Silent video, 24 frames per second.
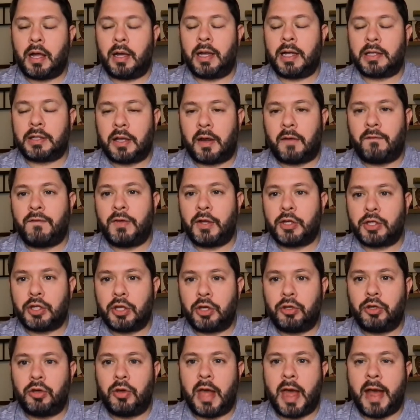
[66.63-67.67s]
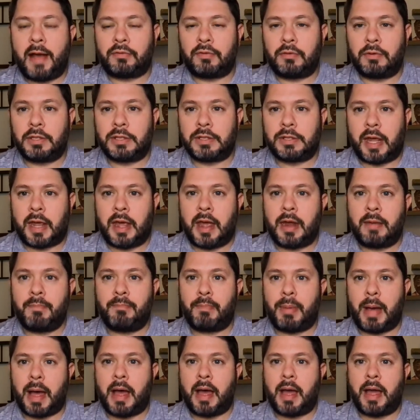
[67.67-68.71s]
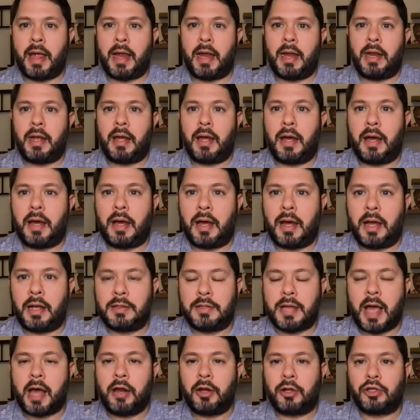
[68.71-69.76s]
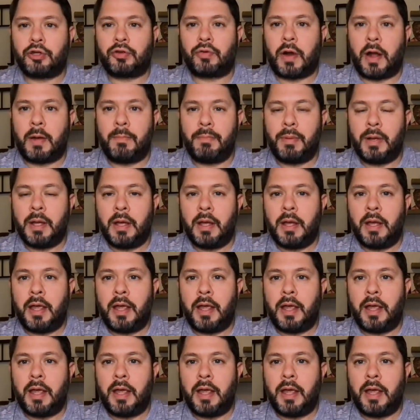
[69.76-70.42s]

elected official, you have to stand by uh, Donald Trump